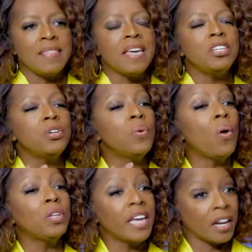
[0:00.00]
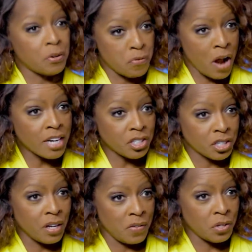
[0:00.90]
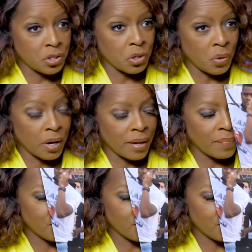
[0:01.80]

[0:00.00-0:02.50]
then you only get a fraction of the story.